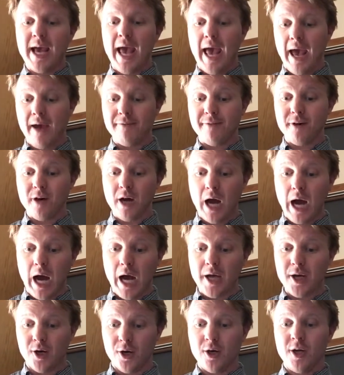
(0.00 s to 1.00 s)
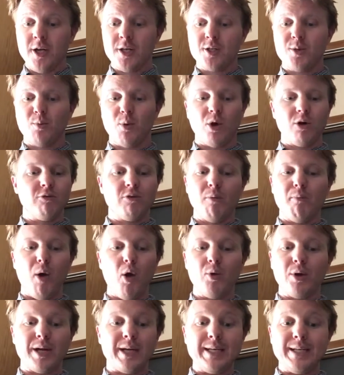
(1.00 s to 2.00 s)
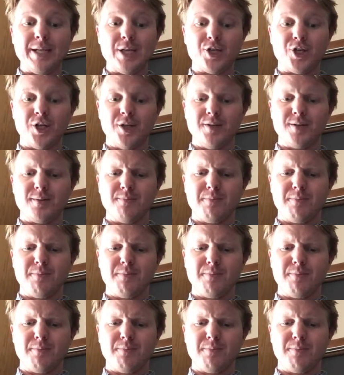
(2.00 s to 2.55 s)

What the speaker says: ever higher, to more remote conditions.